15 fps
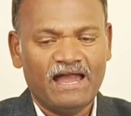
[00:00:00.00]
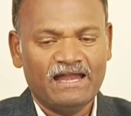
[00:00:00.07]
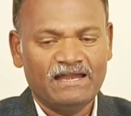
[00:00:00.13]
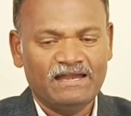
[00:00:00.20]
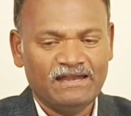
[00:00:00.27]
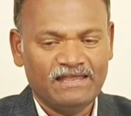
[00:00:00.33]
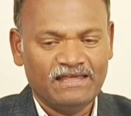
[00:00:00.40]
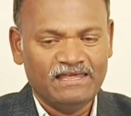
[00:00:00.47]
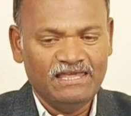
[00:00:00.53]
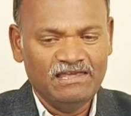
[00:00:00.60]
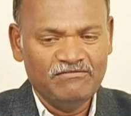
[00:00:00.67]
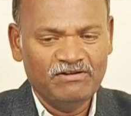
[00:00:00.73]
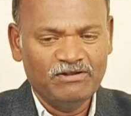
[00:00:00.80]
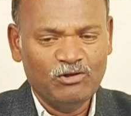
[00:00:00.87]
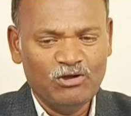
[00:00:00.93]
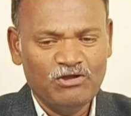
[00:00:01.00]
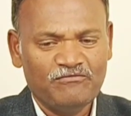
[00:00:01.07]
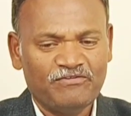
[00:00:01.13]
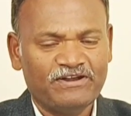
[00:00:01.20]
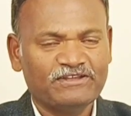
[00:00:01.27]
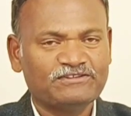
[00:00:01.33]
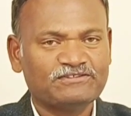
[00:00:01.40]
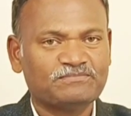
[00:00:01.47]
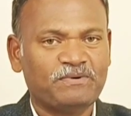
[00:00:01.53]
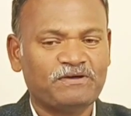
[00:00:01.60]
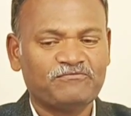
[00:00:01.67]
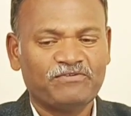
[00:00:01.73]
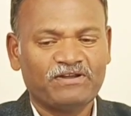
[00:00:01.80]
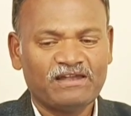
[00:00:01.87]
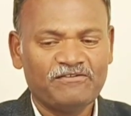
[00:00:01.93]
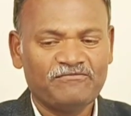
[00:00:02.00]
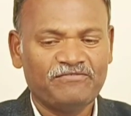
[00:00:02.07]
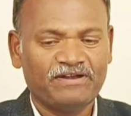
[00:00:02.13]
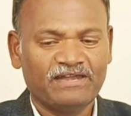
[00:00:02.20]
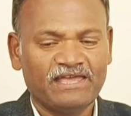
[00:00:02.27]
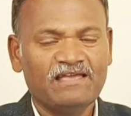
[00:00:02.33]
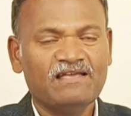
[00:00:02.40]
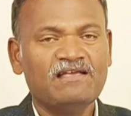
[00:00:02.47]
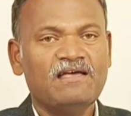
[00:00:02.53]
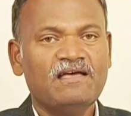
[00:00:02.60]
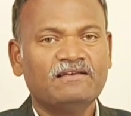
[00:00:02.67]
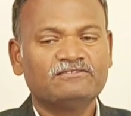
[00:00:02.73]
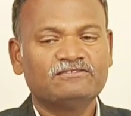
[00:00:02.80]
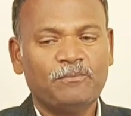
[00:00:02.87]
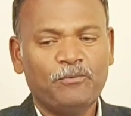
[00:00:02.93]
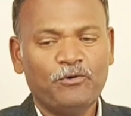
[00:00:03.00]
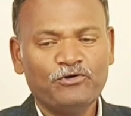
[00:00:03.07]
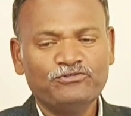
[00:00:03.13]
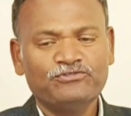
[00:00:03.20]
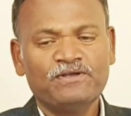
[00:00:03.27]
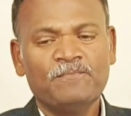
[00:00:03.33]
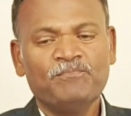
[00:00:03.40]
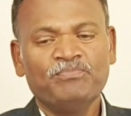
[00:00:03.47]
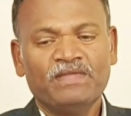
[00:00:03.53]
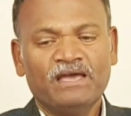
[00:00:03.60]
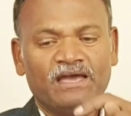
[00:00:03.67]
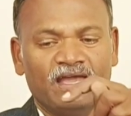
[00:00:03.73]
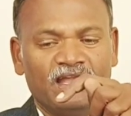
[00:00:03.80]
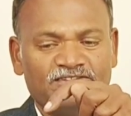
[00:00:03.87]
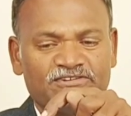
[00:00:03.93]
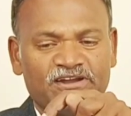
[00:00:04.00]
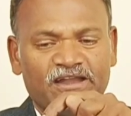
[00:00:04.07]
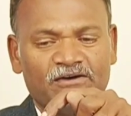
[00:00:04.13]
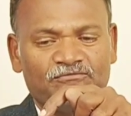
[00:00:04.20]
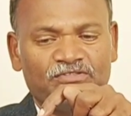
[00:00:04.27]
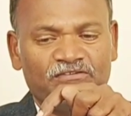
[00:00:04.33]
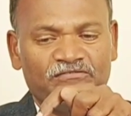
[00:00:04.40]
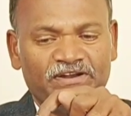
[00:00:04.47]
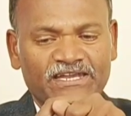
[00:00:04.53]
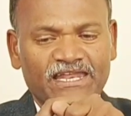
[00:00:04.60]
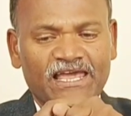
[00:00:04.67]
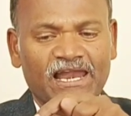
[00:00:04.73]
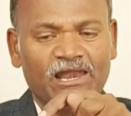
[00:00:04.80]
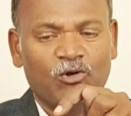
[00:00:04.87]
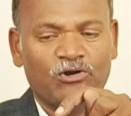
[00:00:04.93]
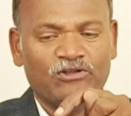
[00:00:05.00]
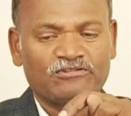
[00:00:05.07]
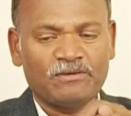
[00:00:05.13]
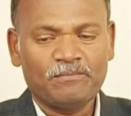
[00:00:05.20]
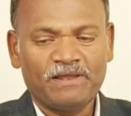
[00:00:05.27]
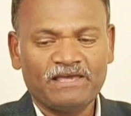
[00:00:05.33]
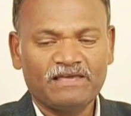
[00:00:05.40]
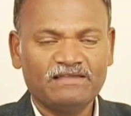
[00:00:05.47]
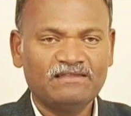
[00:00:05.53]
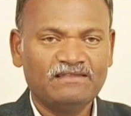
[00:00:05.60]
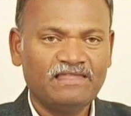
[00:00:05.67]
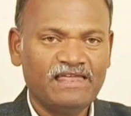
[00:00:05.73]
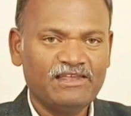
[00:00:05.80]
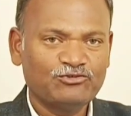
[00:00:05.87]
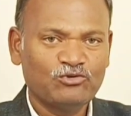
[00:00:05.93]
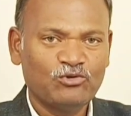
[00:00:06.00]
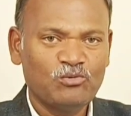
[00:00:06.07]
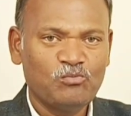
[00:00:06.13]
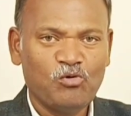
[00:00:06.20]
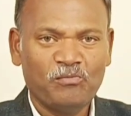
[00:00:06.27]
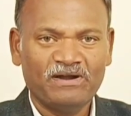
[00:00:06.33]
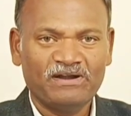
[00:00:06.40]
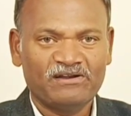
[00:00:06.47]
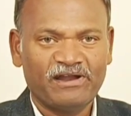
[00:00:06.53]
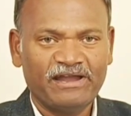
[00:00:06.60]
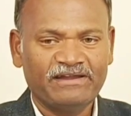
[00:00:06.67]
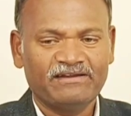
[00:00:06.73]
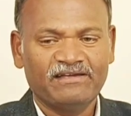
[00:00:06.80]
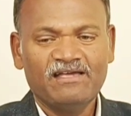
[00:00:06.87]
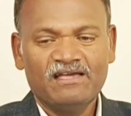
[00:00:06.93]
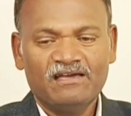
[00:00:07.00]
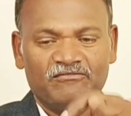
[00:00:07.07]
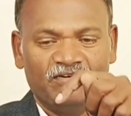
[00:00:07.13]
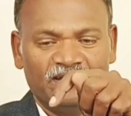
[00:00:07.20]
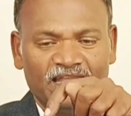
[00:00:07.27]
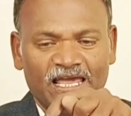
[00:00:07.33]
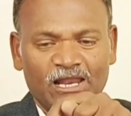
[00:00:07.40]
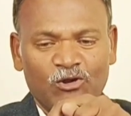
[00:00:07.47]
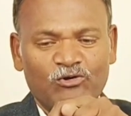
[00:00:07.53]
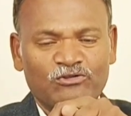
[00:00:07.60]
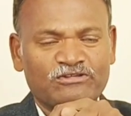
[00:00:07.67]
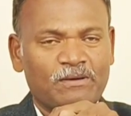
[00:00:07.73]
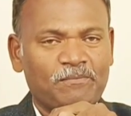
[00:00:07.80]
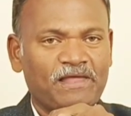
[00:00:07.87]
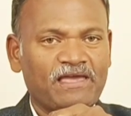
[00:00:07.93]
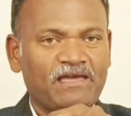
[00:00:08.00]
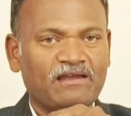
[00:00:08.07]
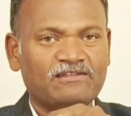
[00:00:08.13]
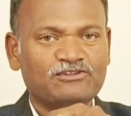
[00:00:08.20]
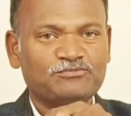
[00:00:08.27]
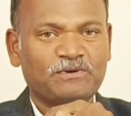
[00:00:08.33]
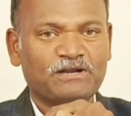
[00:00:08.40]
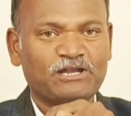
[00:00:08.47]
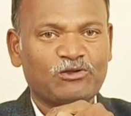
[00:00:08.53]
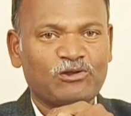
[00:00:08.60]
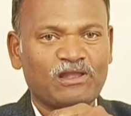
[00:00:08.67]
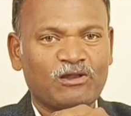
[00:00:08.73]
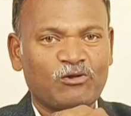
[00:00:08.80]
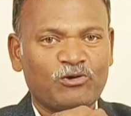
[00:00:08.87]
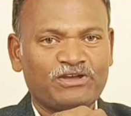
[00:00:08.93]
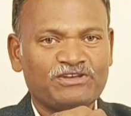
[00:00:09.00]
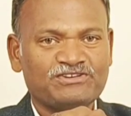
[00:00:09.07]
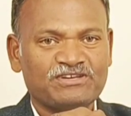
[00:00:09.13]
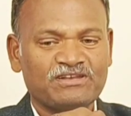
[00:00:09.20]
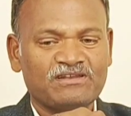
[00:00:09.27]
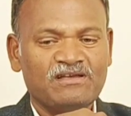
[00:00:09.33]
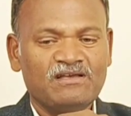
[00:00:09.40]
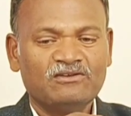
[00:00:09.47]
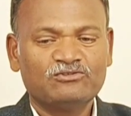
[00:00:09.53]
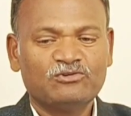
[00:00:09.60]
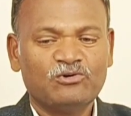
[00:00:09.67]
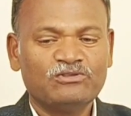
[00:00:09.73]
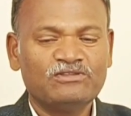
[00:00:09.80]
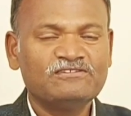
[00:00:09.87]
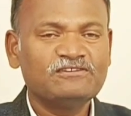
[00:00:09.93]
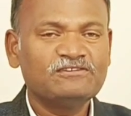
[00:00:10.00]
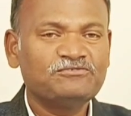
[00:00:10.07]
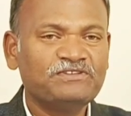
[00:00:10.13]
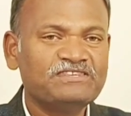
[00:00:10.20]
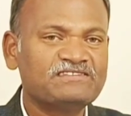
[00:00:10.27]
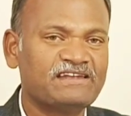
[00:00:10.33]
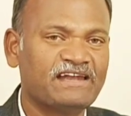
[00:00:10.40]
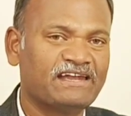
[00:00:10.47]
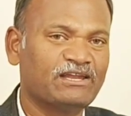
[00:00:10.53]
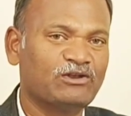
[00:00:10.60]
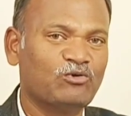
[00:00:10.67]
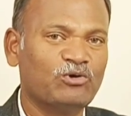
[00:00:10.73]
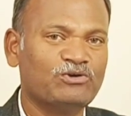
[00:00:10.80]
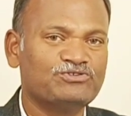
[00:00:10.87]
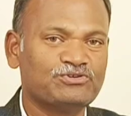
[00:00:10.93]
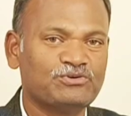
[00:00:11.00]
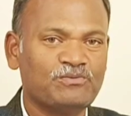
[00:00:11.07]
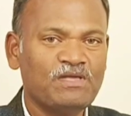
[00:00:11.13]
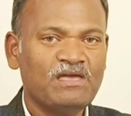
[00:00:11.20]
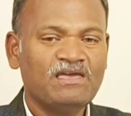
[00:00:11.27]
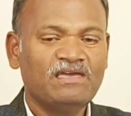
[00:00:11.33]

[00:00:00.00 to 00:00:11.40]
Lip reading: And even though if it is perfectly fitting, suppose instead of the vertical load is applying, there is no movement, right? Vertical load is applying on this particular location, so this is withstanding, no issue.